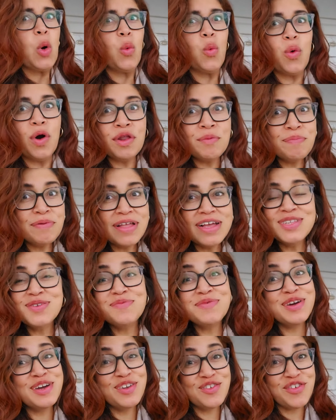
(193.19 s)
One
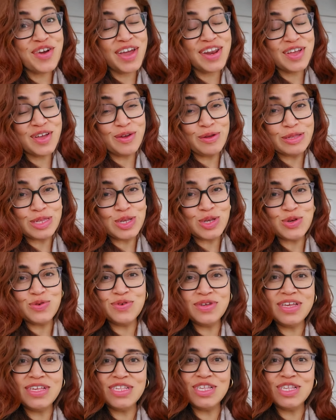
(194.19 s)
place where we're going to try to go to